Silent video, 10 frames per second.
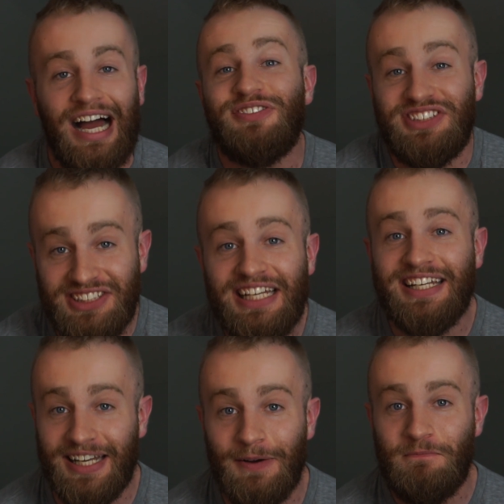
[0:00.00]
I've
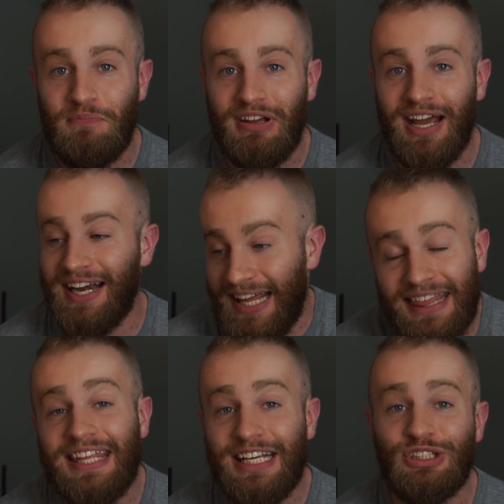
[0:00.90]
seen it and I
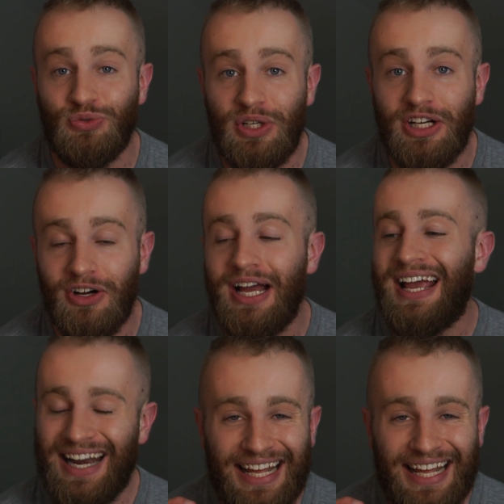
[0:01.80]
think it's real,